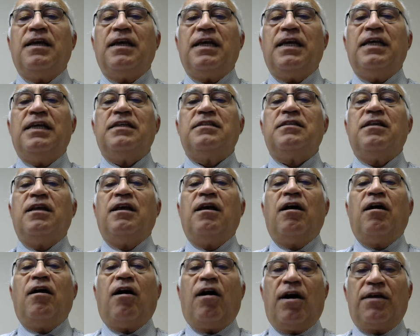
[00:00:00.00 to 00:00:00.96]
is
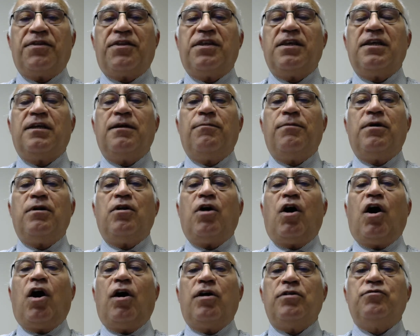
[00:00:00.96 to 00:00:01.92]
unthinkable,
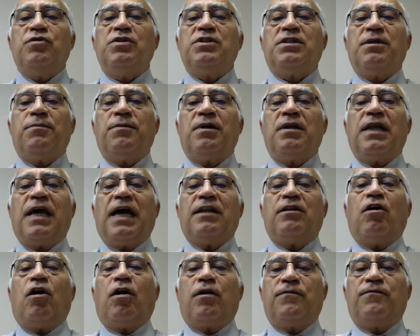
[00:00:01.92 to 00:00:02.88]
unreasonable,
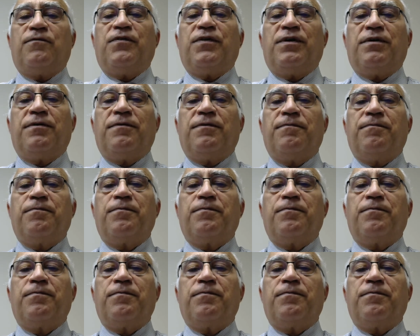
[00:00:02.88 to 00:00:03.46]
and unfair.